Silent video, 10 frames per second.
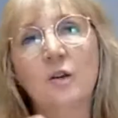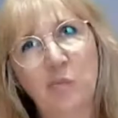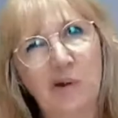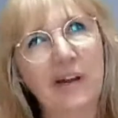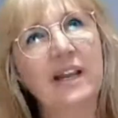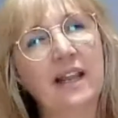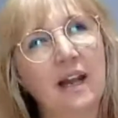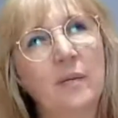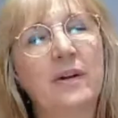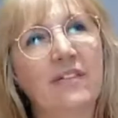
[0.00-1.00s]
Bring in the
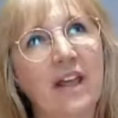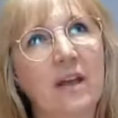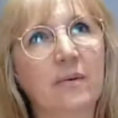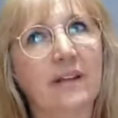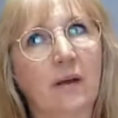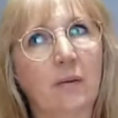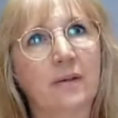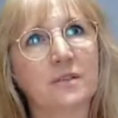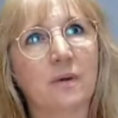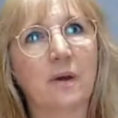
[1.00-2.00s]
element of air with that one
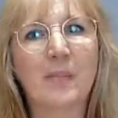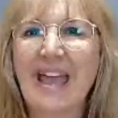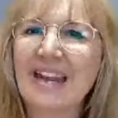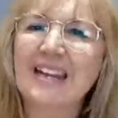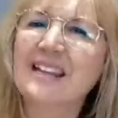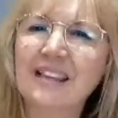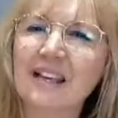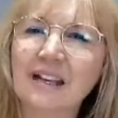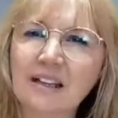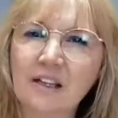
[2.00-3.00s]
as well. But
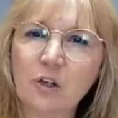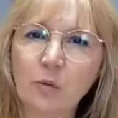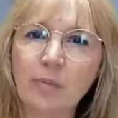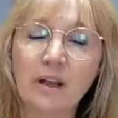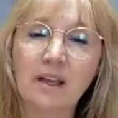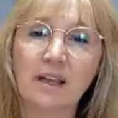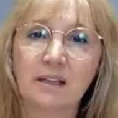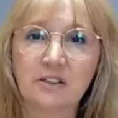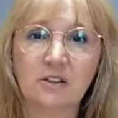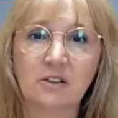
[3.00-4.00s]
anything that you plug in
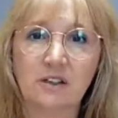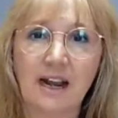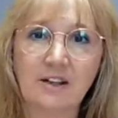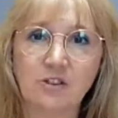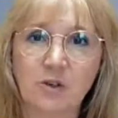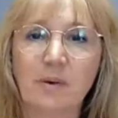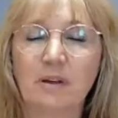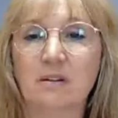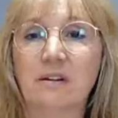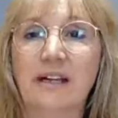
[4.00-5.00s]
that's got an electric
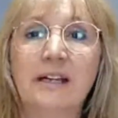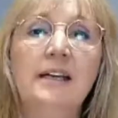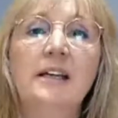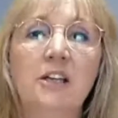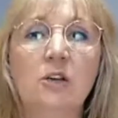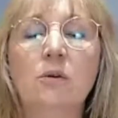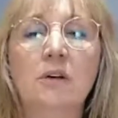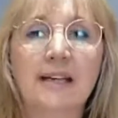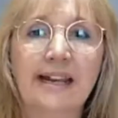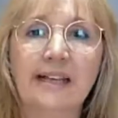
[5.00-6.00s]
plug on it, you are
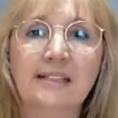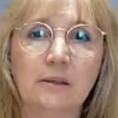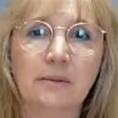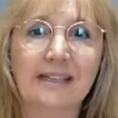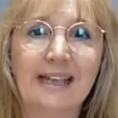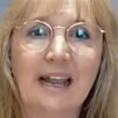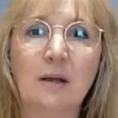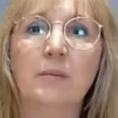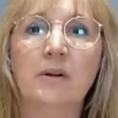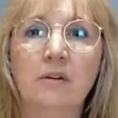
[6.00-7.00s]
connecting with the
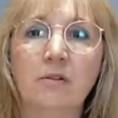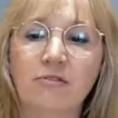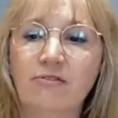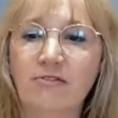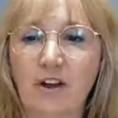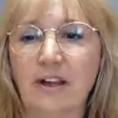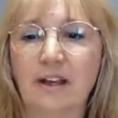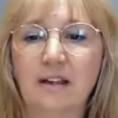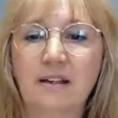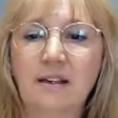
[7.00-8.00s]
element of fire